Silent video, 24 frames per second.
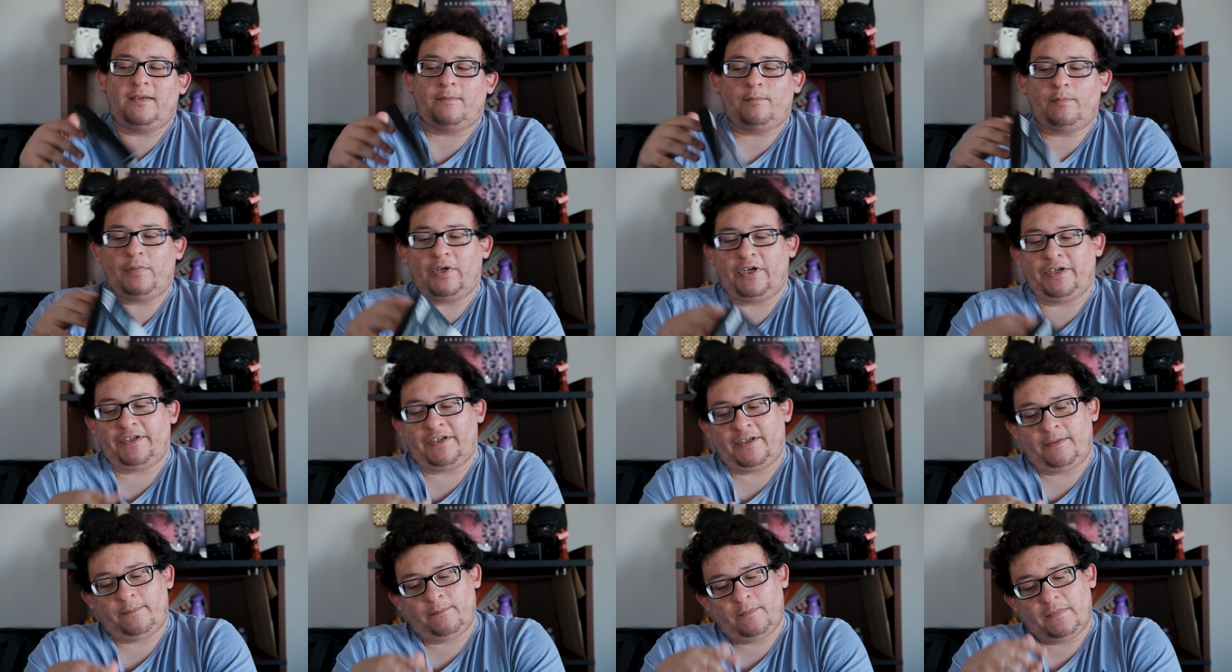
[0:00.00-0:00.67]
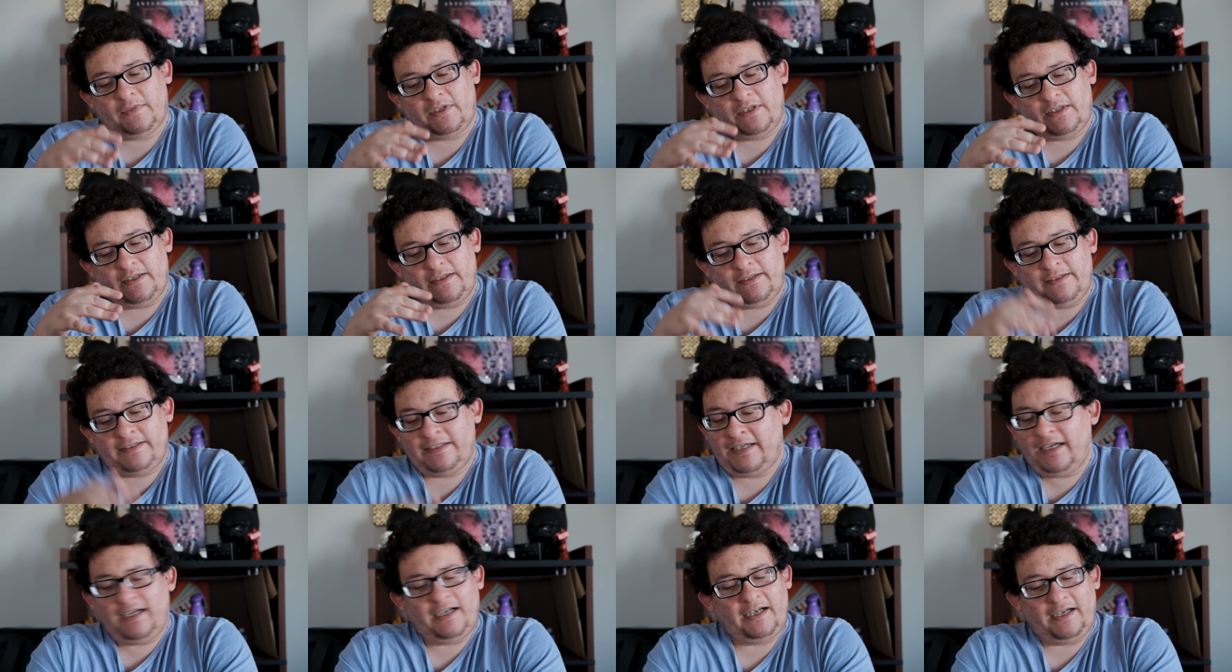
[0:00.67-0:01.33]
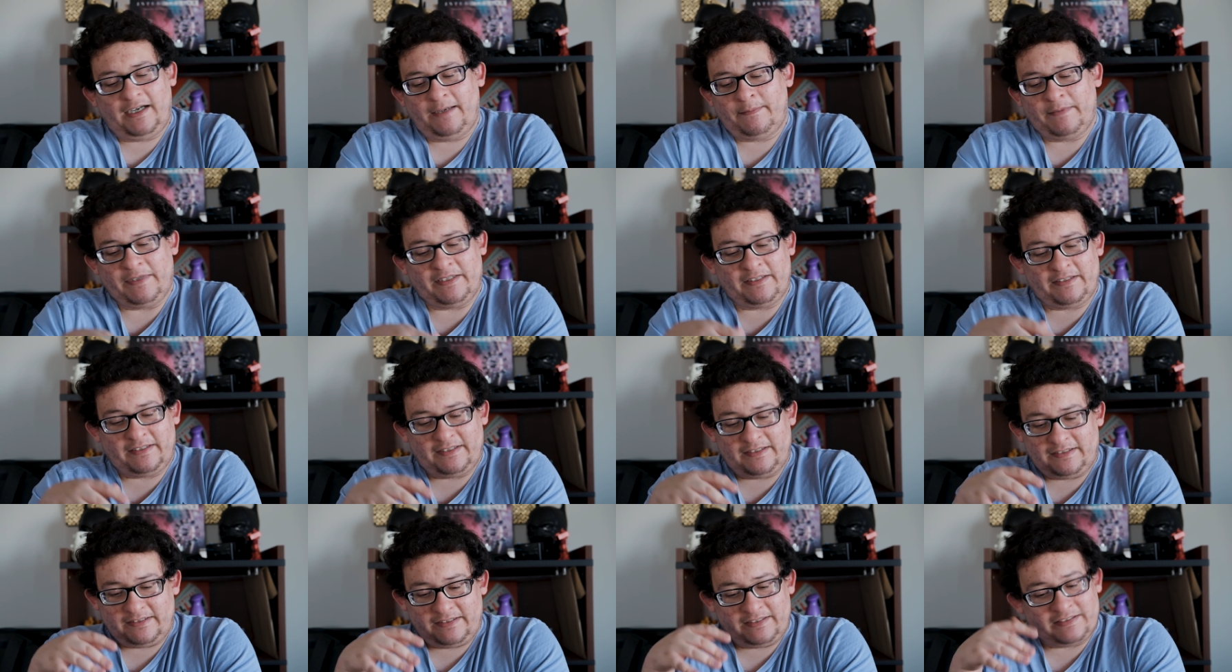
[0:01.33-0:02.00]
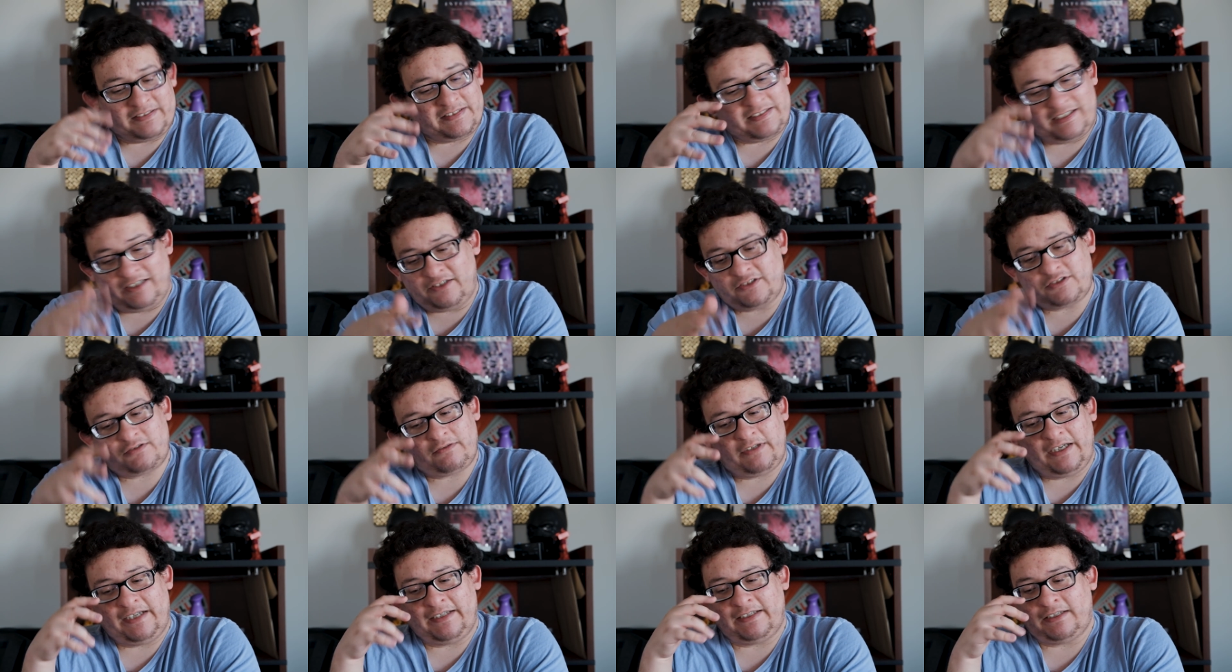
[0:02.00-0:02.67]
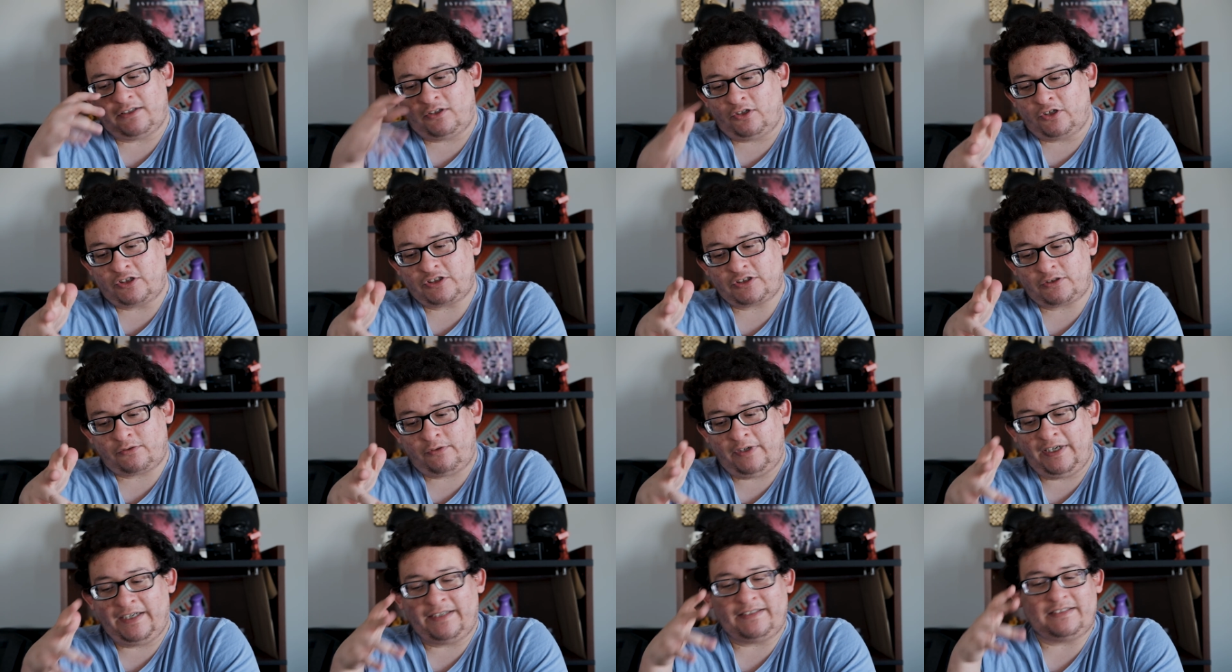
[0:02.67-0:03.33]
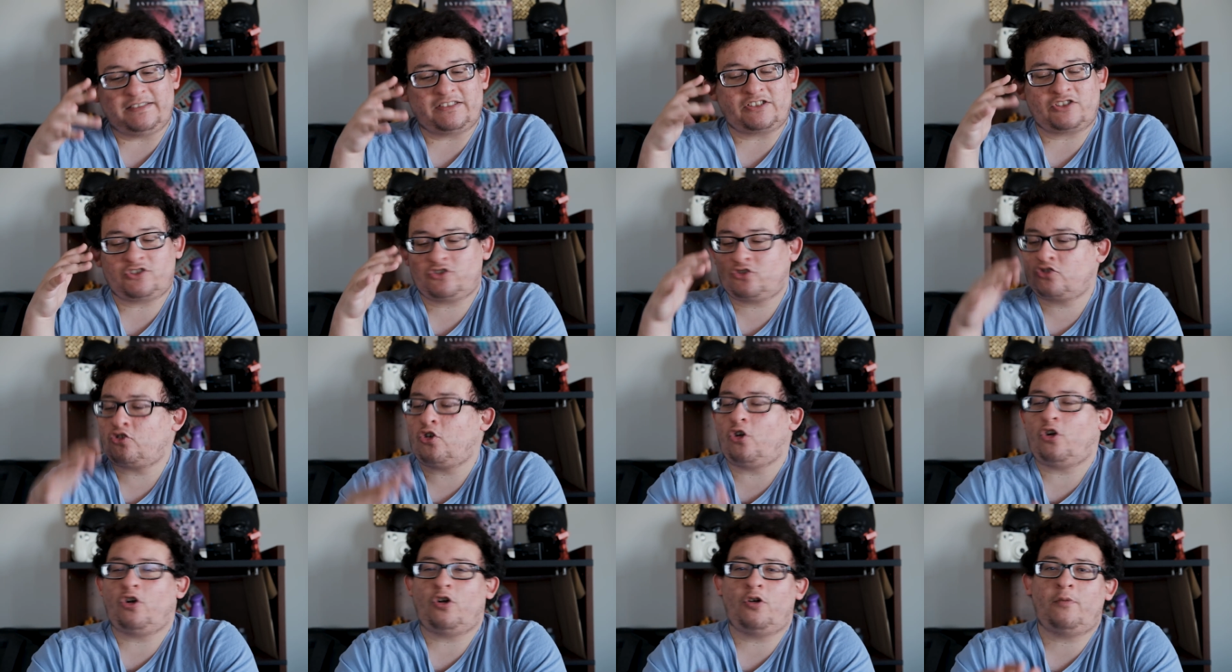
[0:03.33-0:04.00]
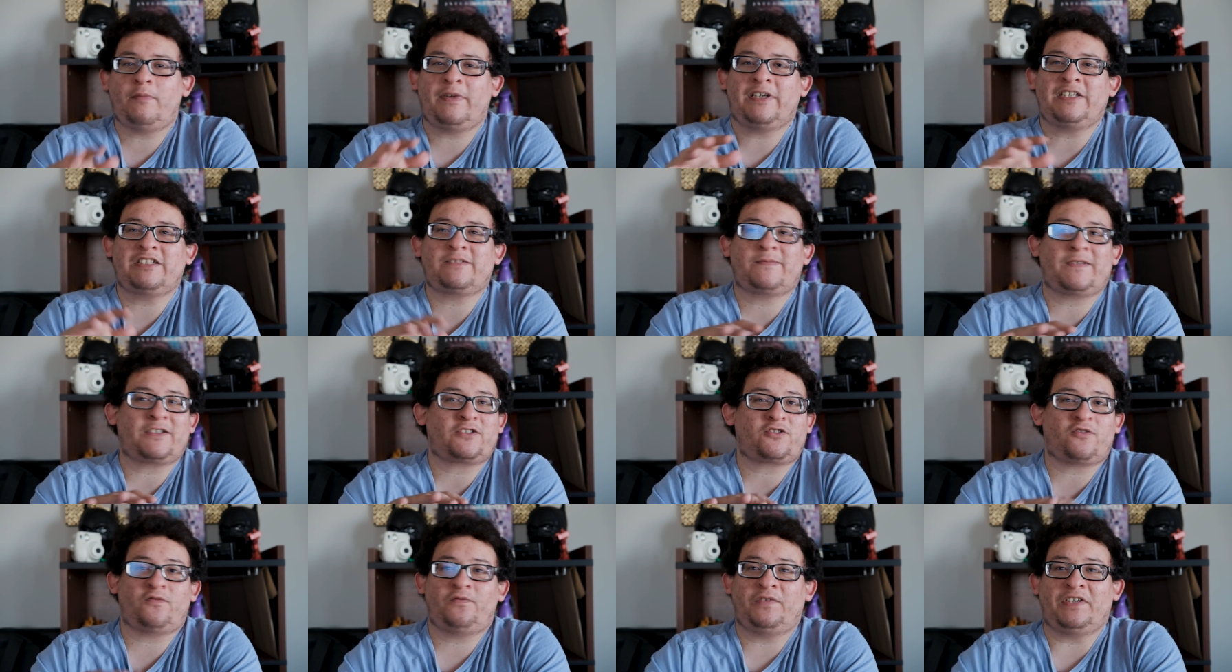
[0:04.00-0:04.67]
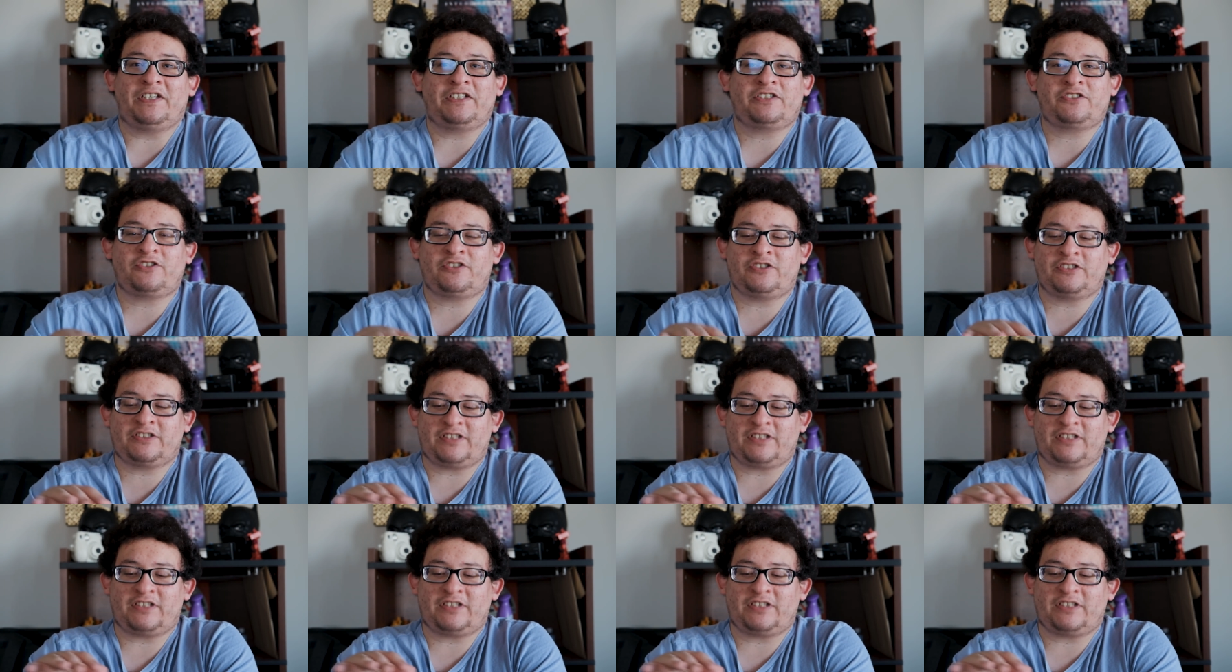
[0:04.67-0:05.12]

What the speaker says: But yeah, I mean, it sounds great, it looks great, so many special features.